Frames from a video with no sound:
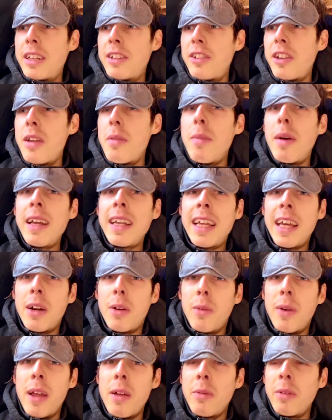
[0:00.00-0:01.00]
So you might get
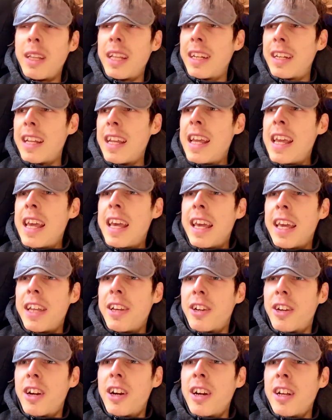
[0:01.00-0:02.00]
away with it in
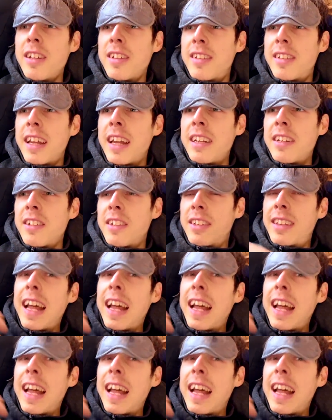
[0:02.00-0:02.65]
your early stages.